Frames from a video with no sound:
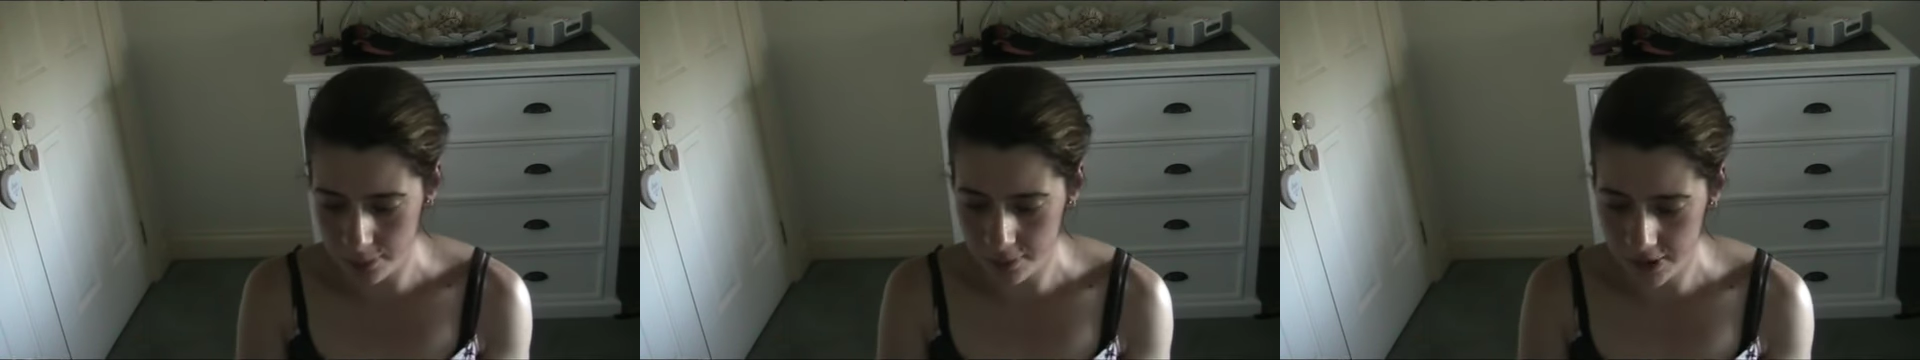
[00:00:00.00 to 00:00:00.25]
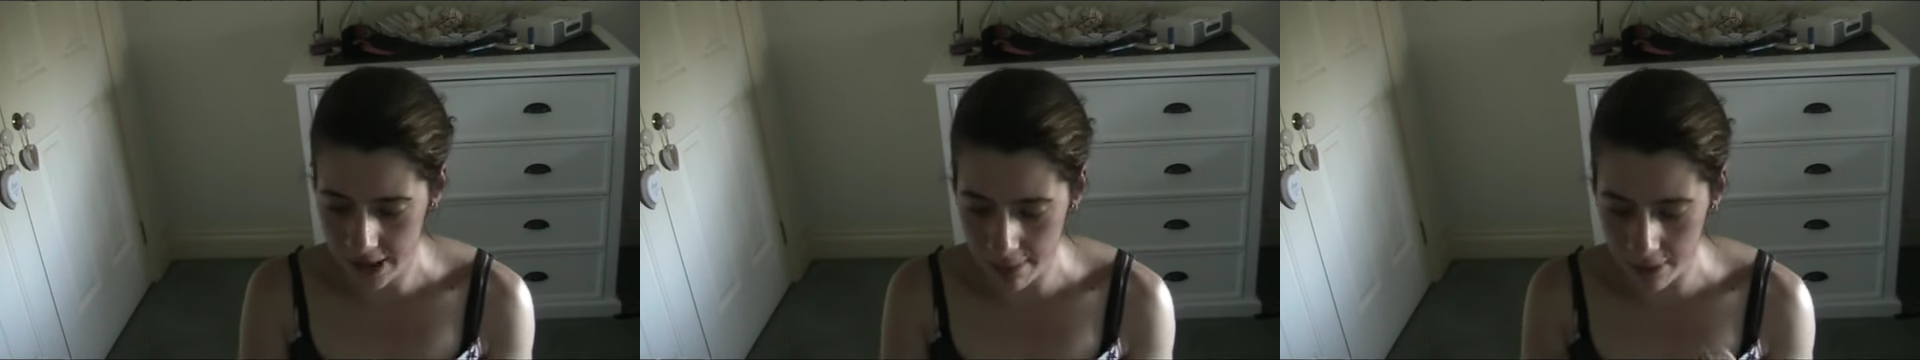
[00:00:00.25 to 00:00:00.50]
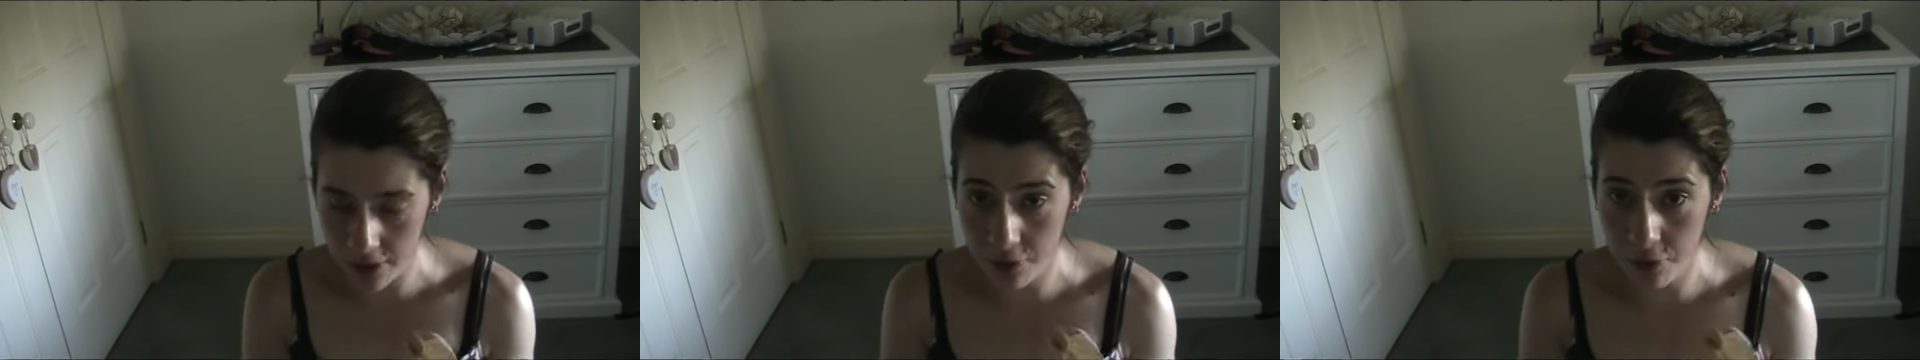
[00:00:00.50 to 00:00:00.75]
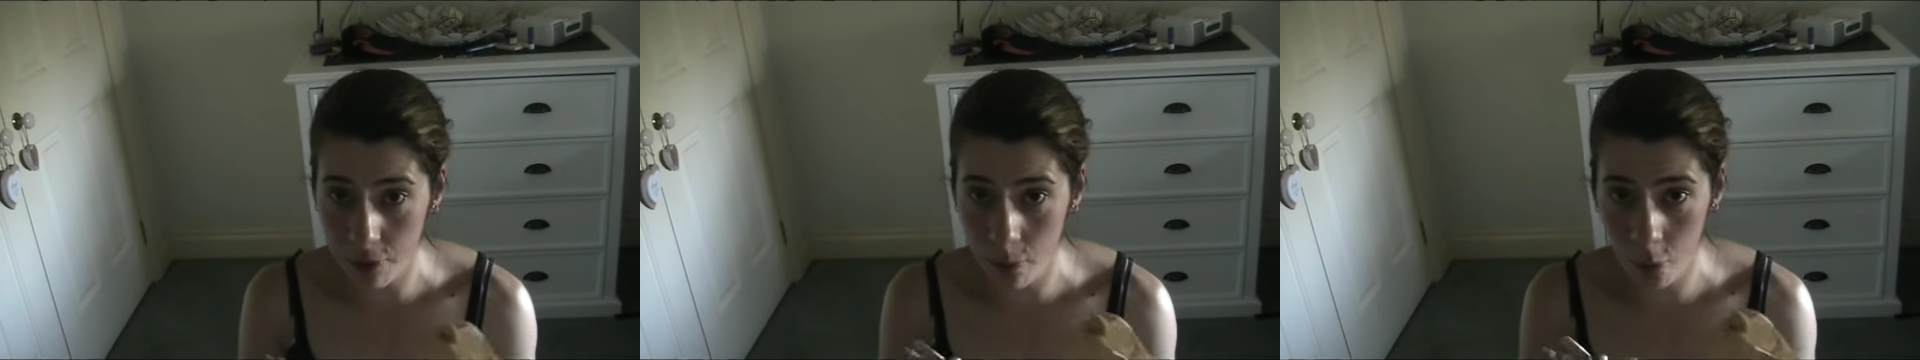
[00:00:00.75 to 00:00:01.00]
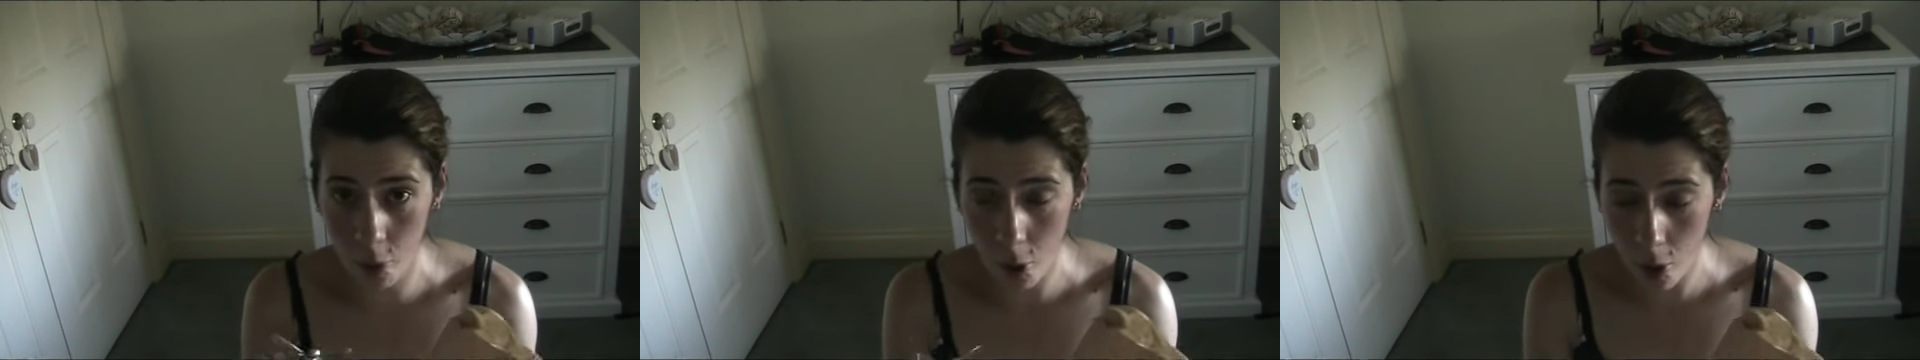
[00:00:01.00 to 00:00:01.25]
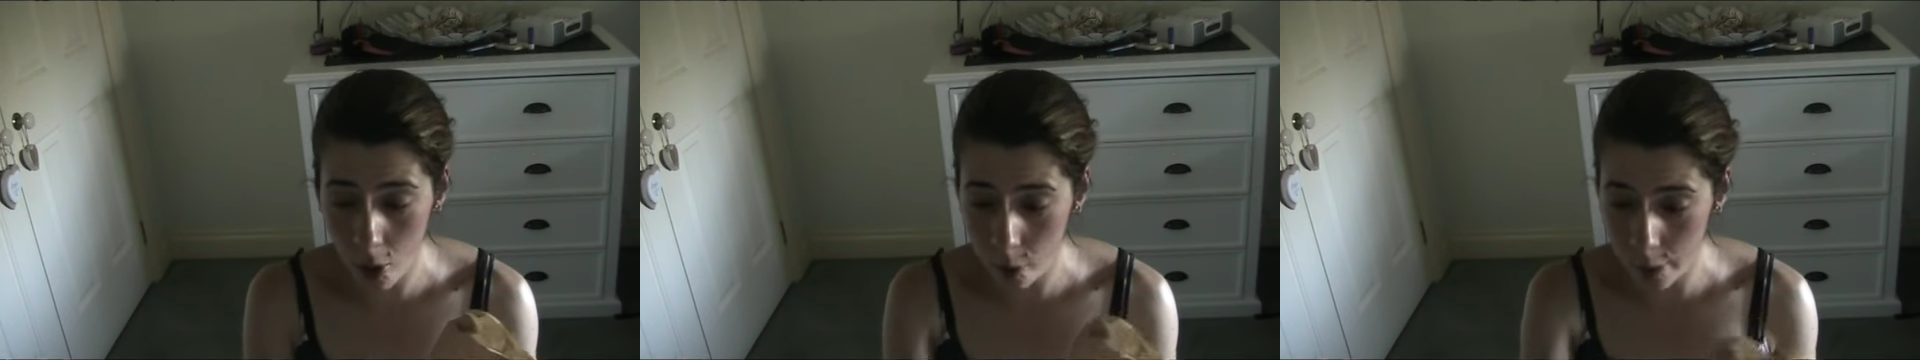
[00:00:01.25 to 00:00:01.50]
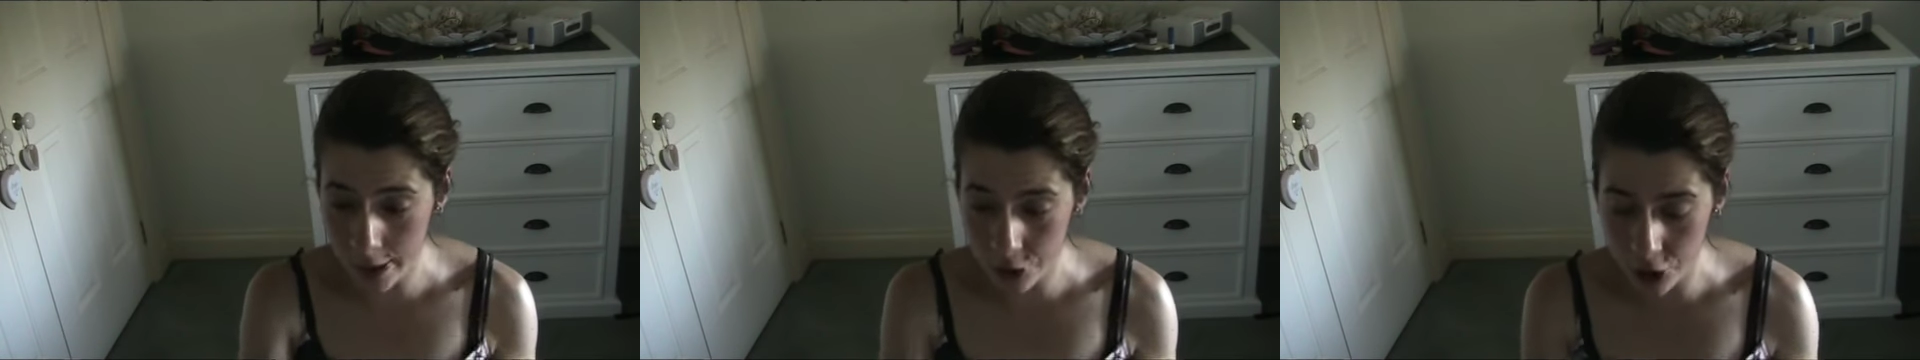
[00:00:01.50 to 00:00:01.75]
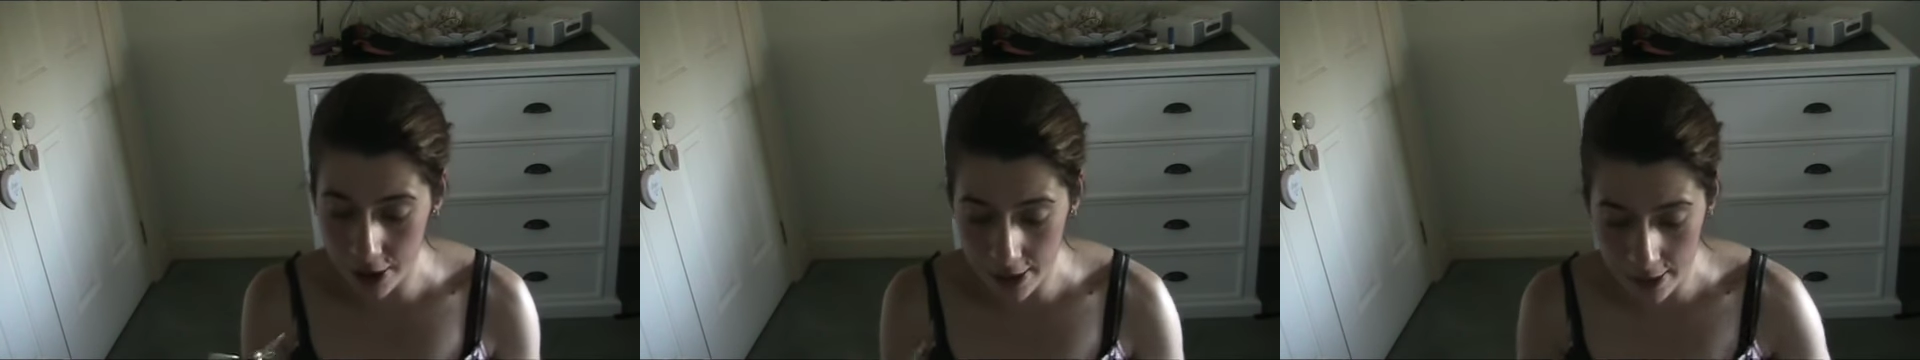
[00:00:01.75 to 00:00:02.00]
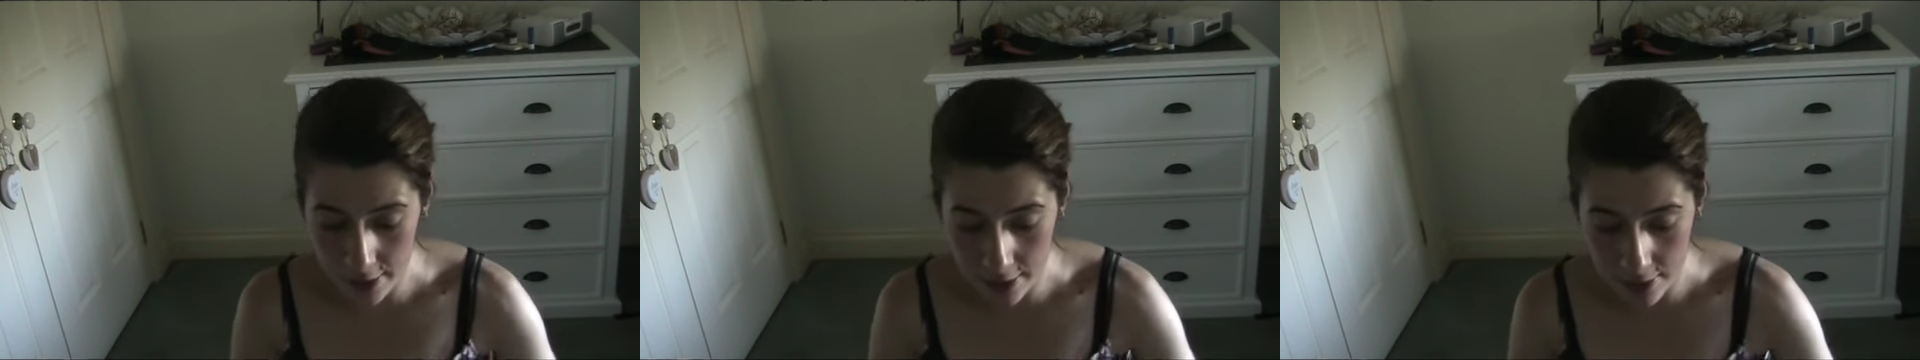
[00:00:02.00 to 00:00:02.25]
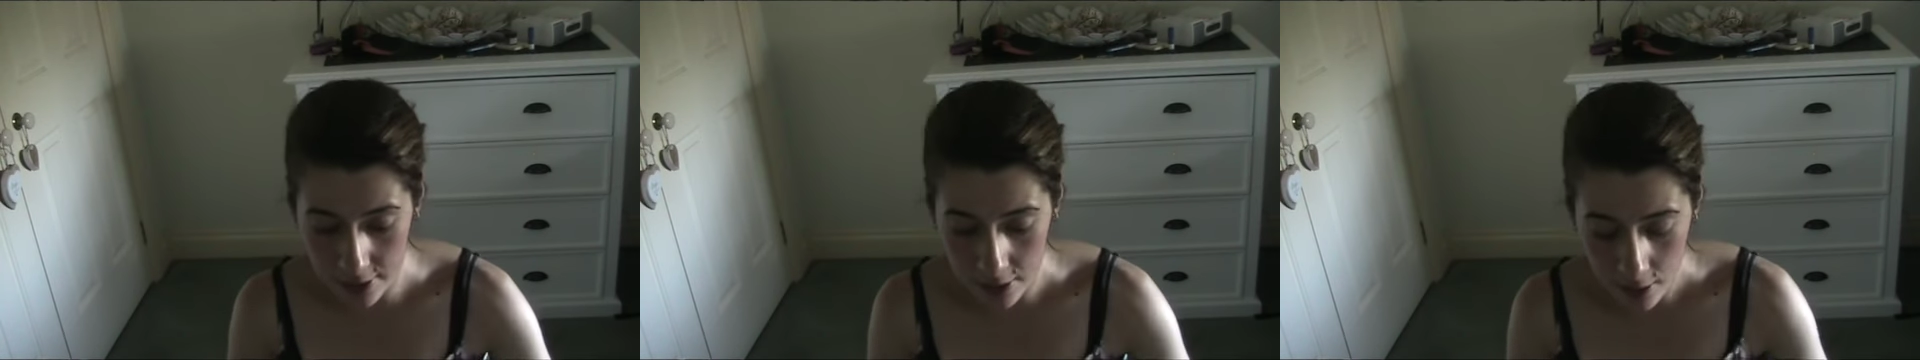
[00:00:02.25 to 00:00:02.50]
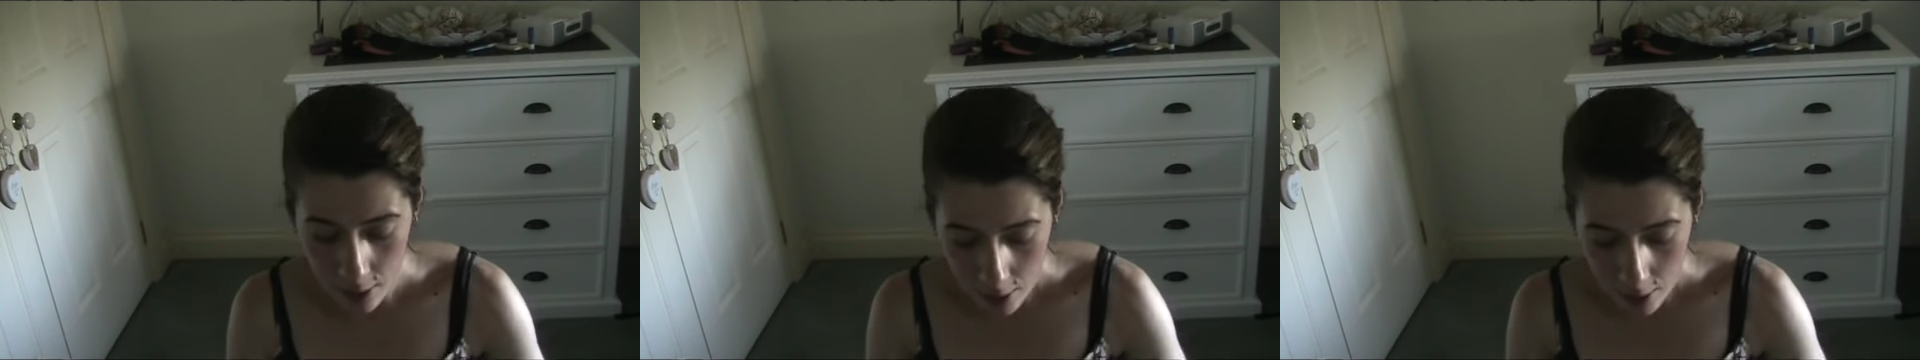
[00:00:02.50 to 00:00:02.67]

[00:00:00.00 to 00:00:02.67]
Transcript: something from Raw, which is